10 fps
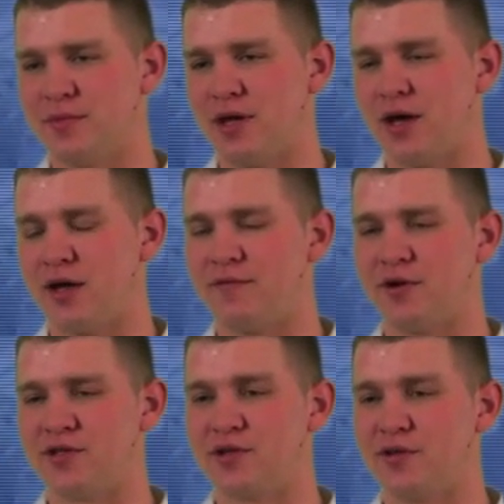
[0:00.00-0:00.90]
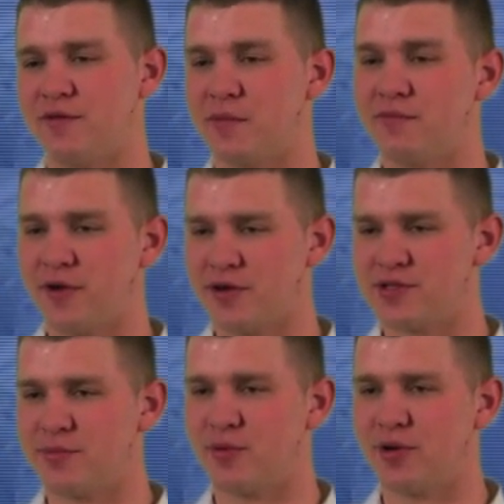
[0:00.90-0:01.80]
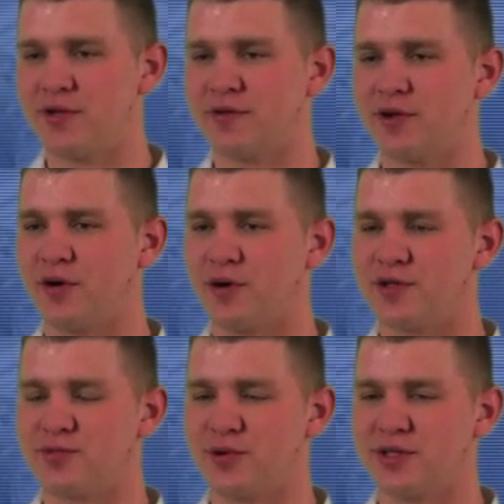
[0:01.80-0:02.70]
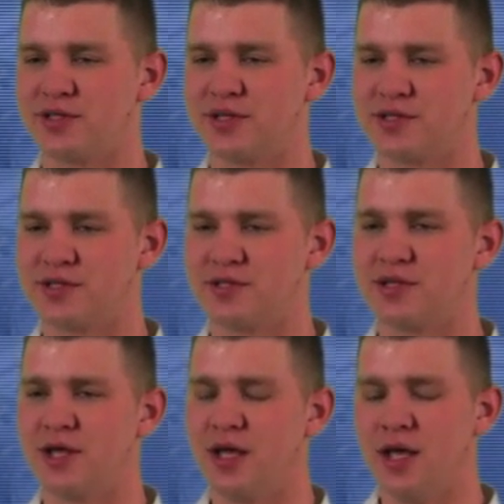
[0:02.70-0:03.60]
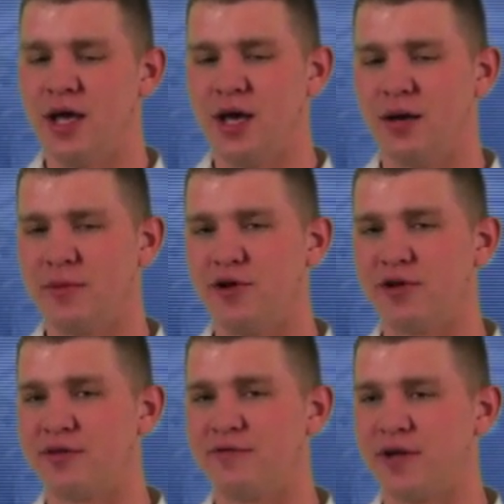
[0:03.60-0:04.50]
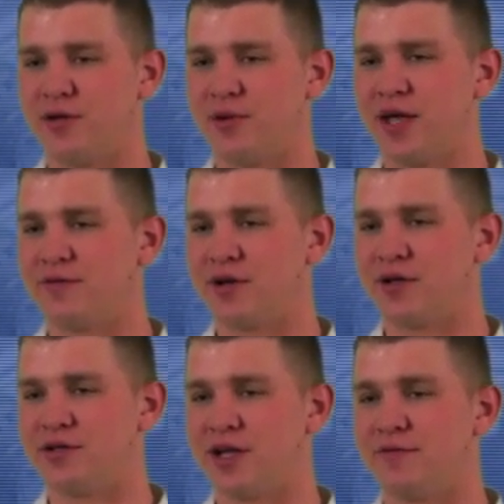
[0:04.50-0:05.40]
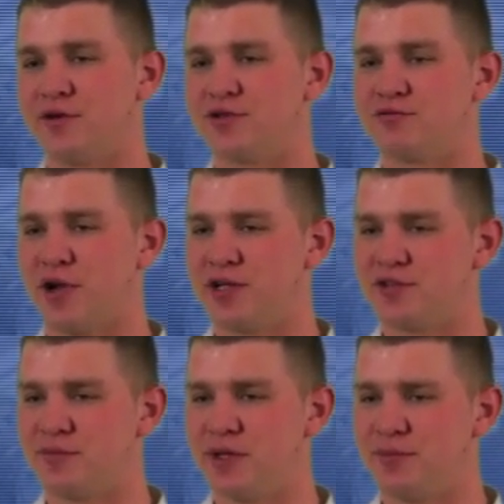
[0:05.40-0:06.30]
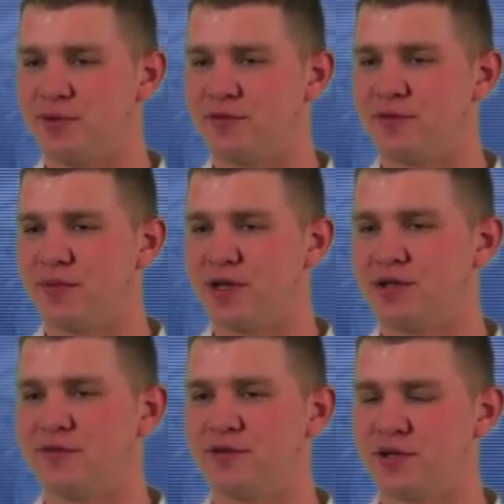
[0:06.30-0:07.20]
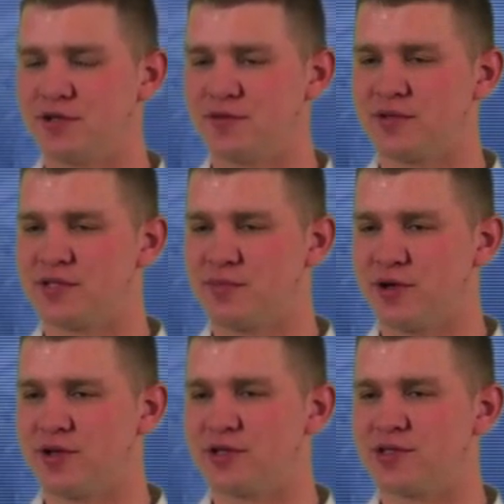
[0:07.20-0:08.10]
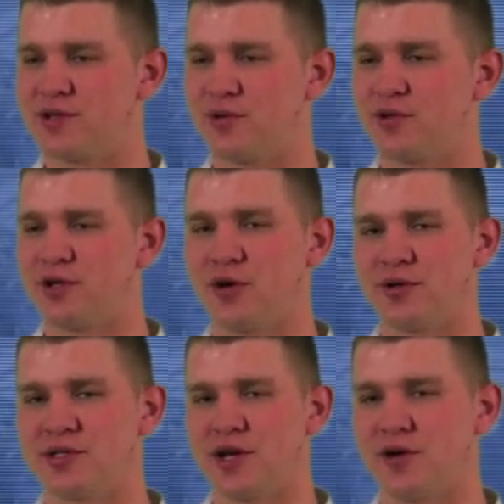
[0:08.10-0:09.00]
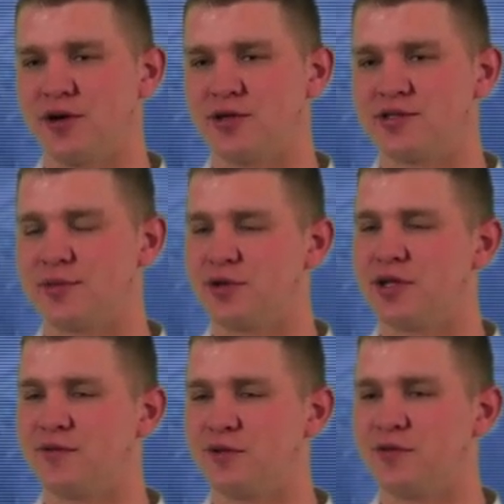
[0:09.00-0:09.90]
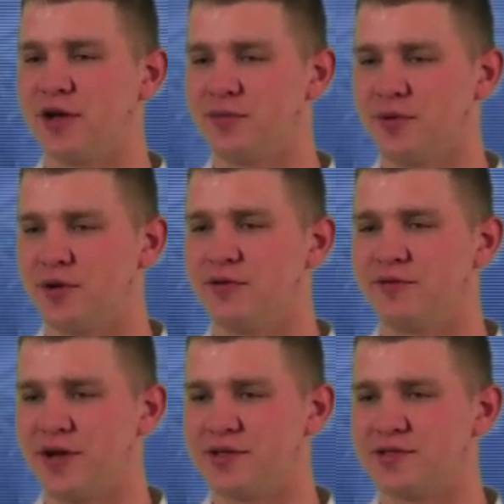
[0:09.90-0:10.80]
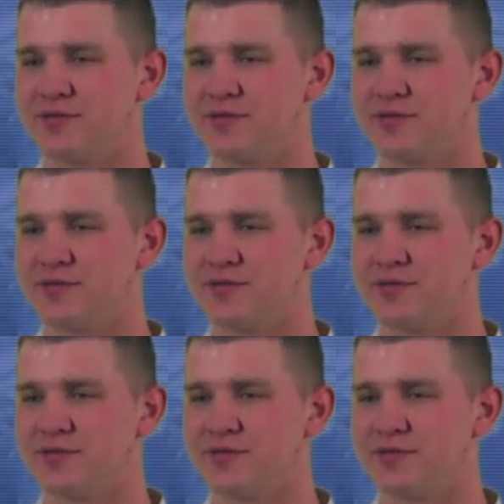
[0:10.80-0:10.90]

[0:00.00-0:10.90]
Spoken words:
I feel as though they've been very supportive and they're always willing to listen. Here at the Fed, we have a diverse range of people from many different years of experience, so you can always count on someone to give you valuable advice.